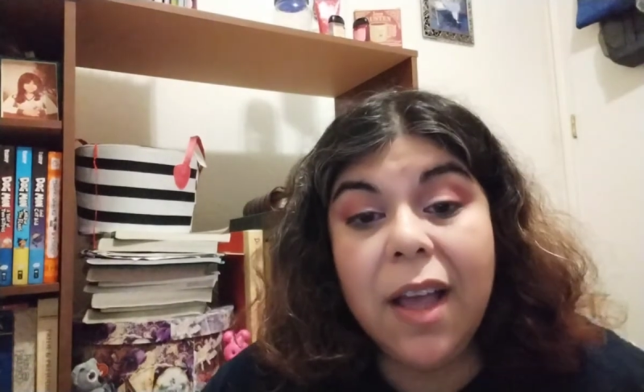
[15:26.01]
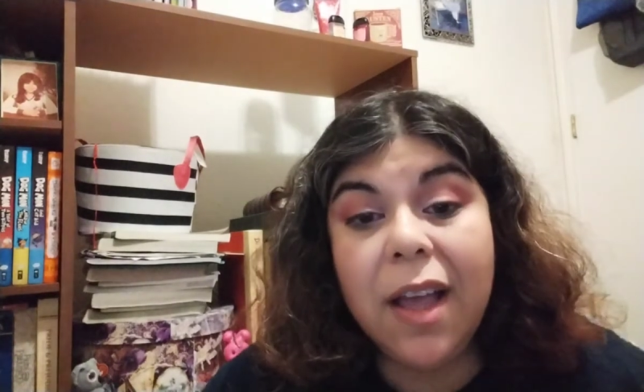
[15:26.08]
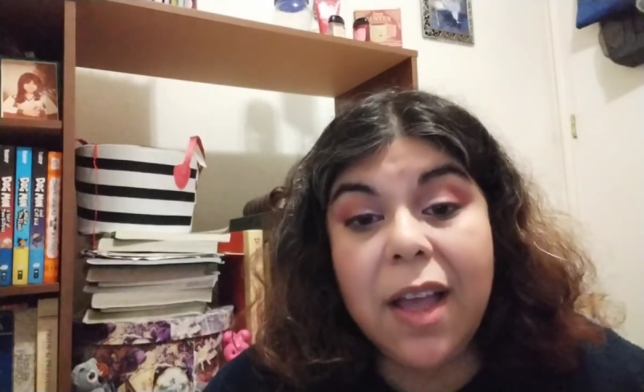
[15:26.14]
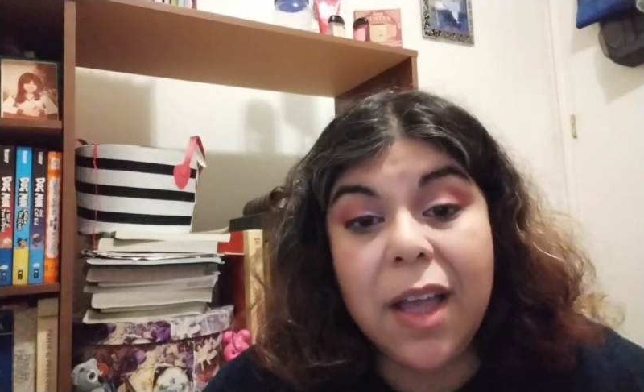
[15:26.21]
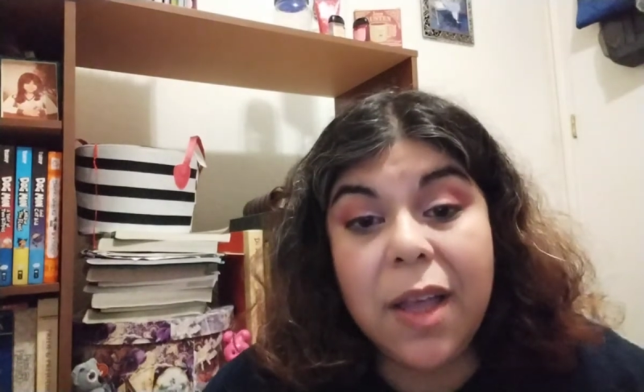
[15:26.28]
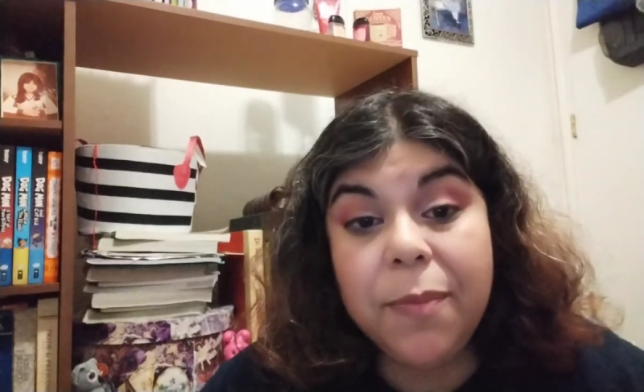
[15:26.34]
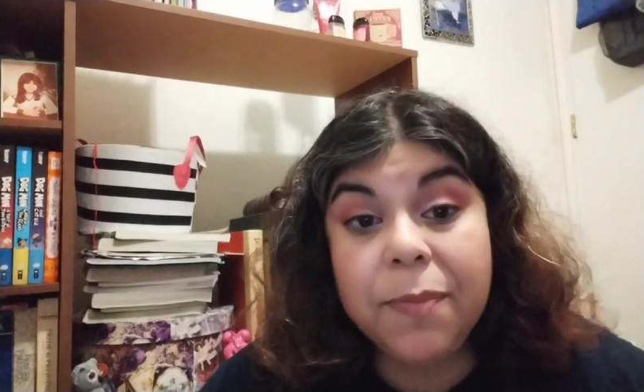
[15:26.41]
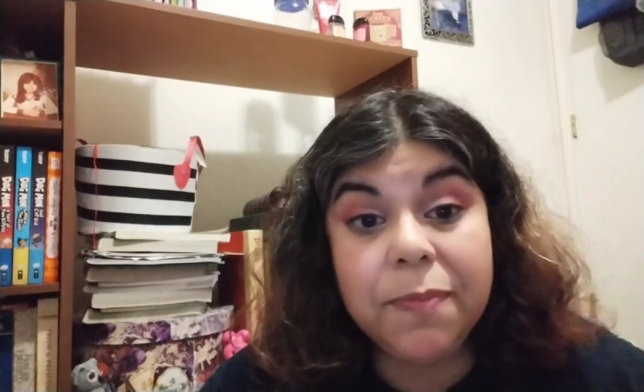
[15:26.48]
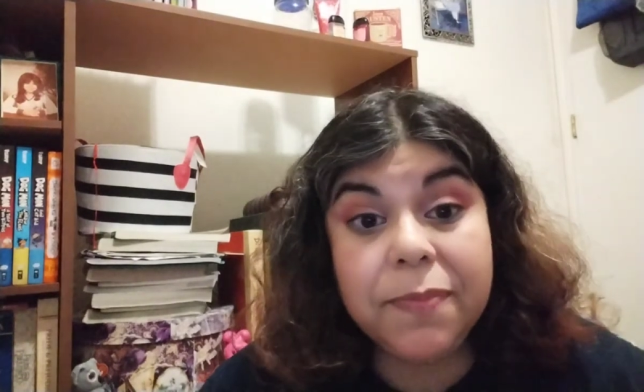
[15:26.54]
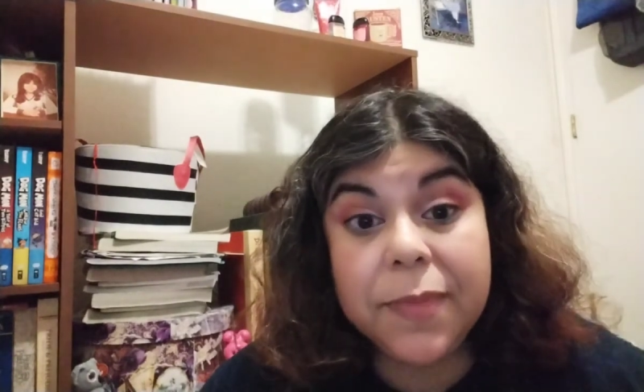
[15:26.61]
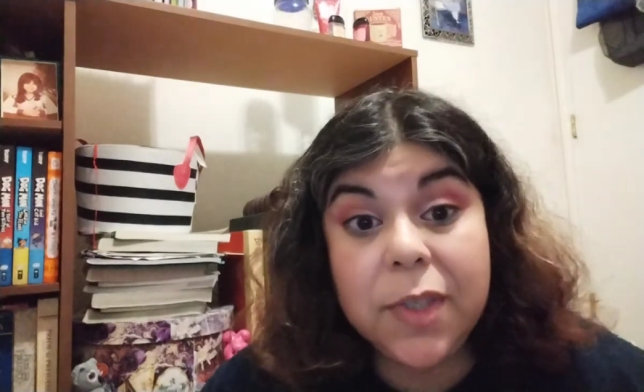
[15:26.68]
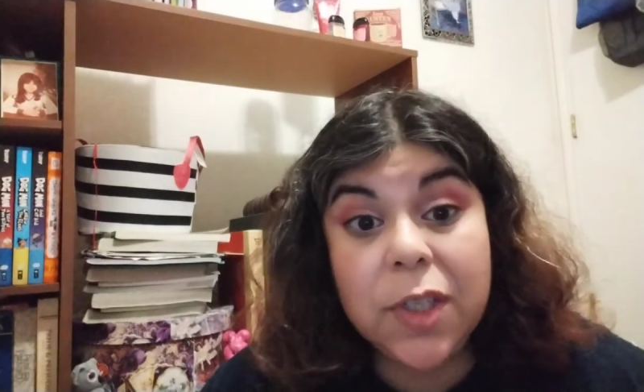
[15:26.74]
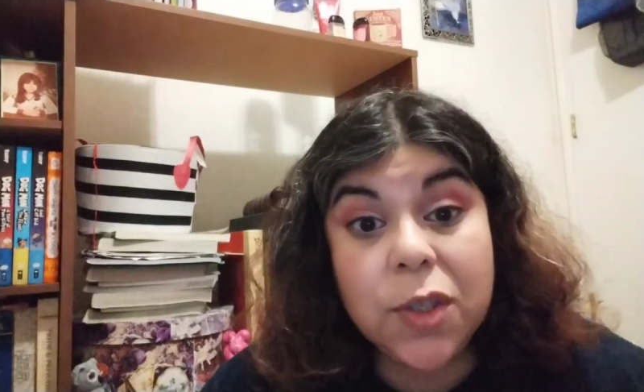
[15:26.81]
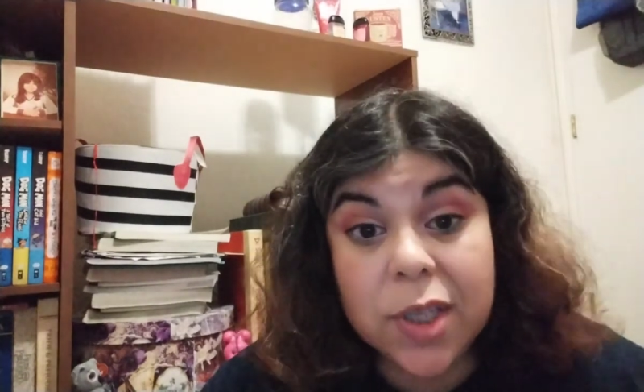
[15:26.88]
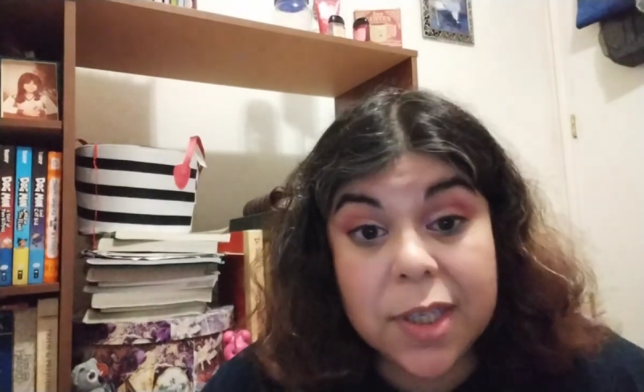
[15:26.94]
um,
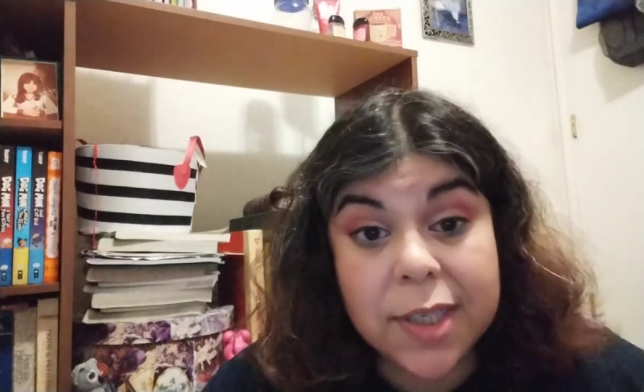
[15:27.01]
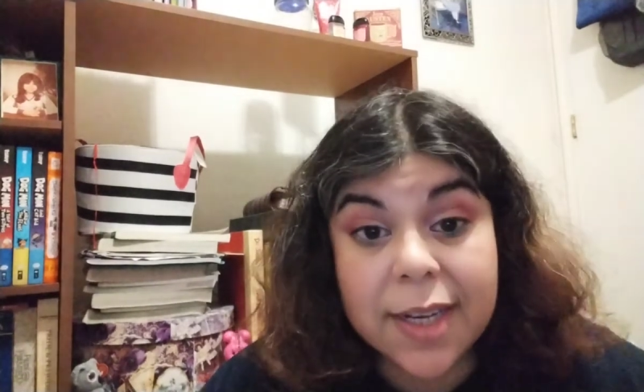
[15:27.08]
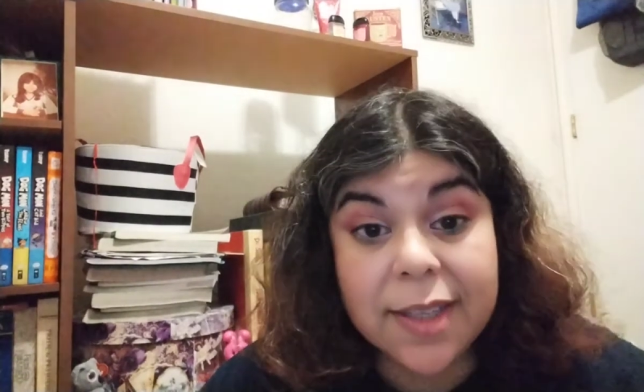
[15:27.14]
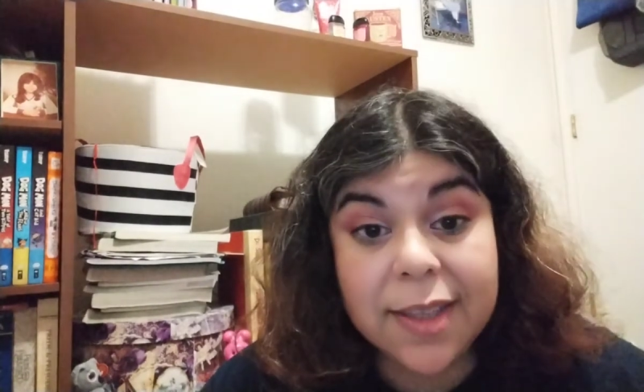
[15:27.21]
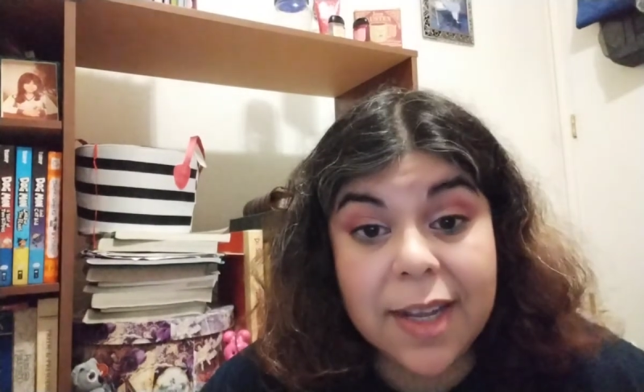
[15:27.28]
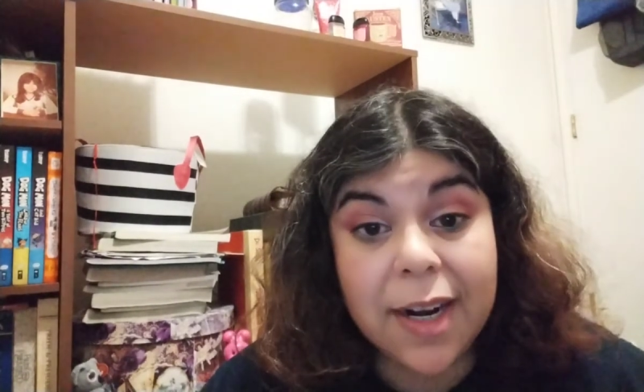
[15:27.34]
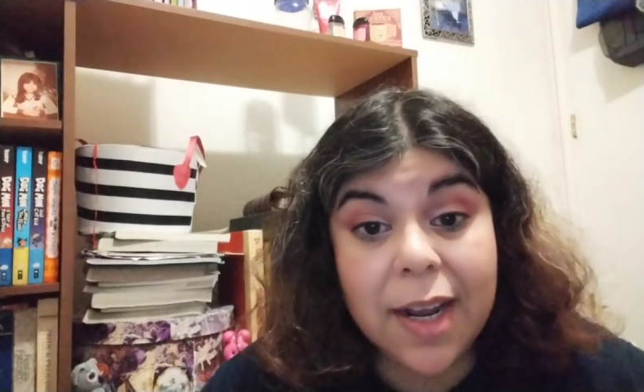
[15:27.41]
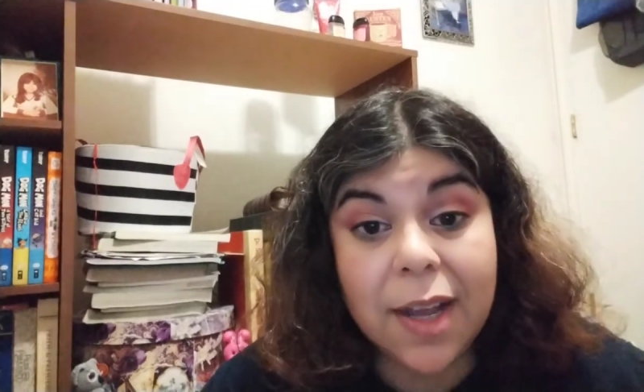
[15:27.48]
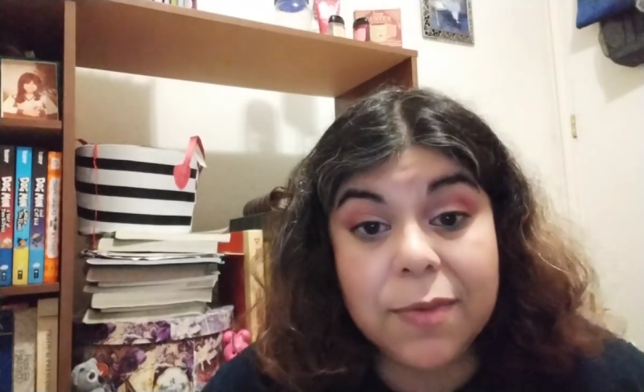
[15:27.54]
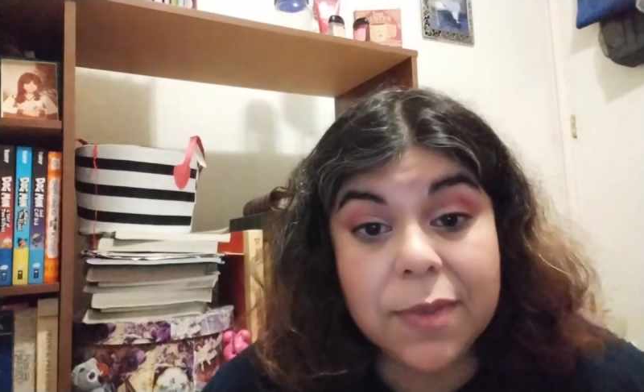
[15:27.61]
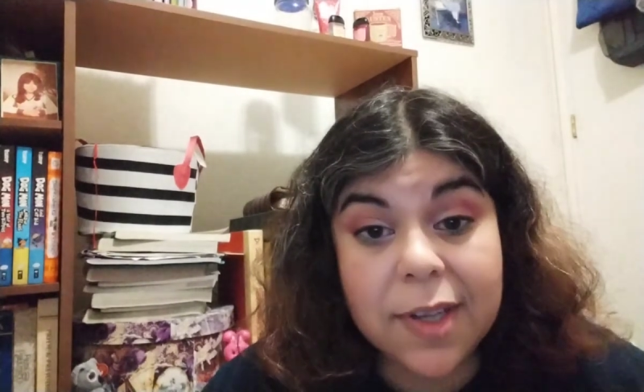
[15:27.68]
you should check that out